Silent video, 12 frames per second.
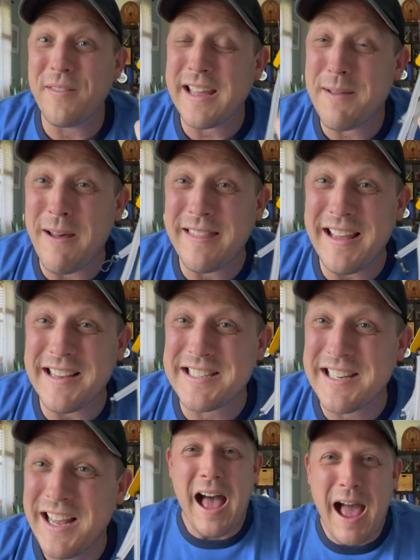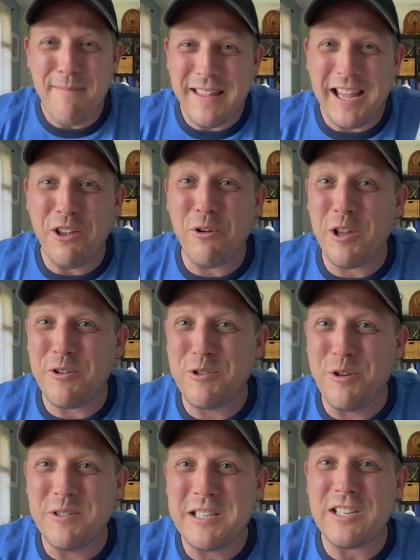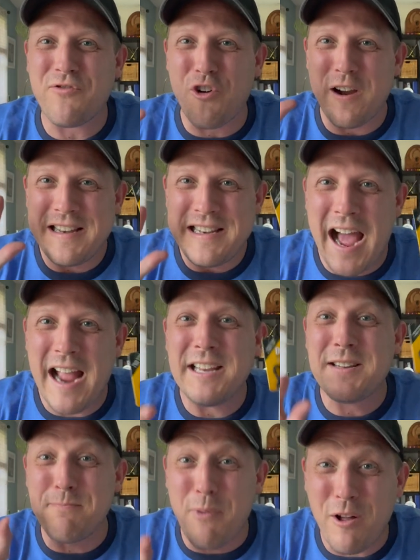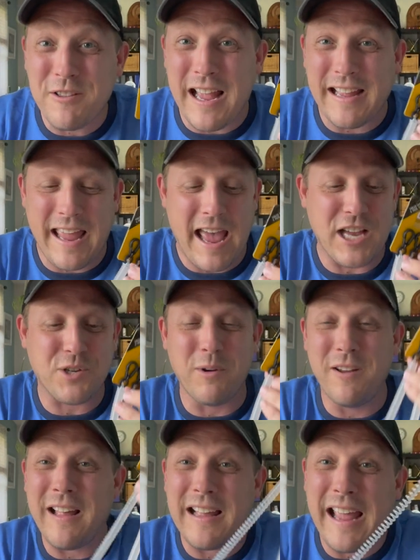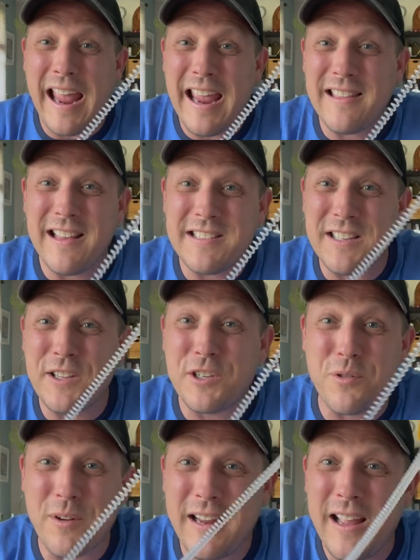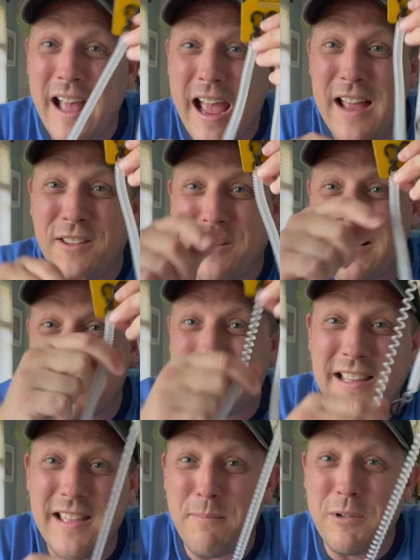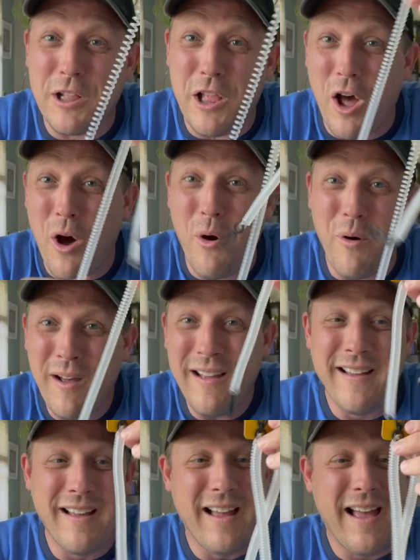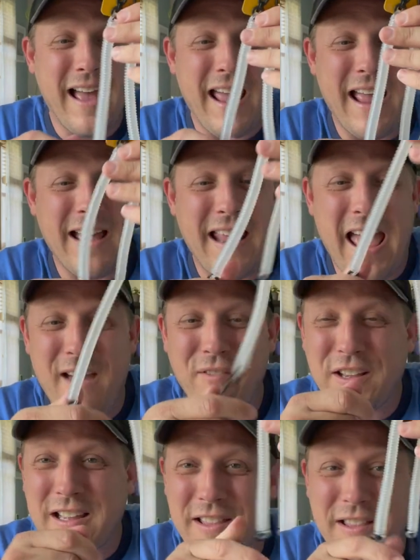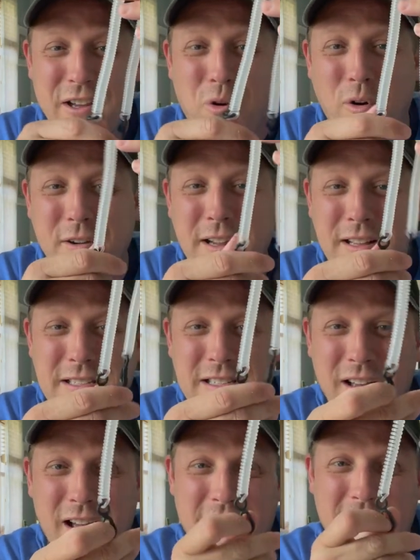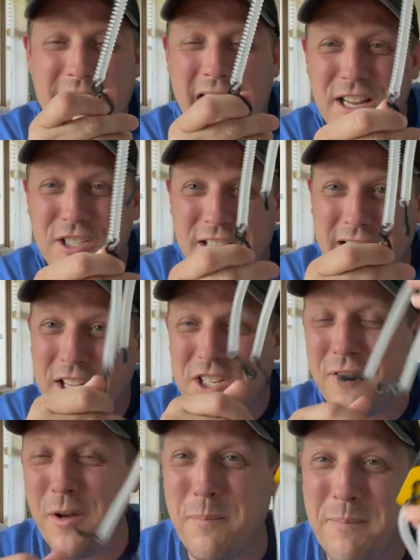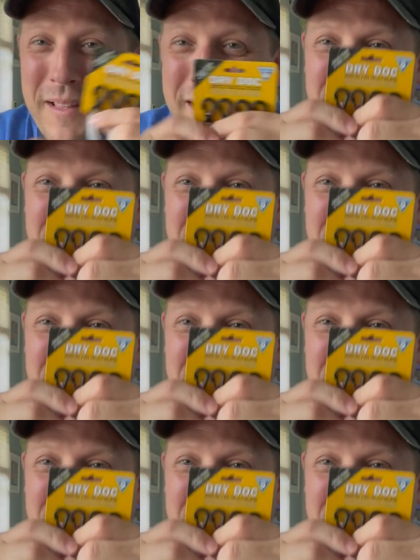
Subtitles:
think about this. I'm thinking you could use these for a night multicache where you like hang these in the tree and you can see them glow and have the coordinates attached to each of them.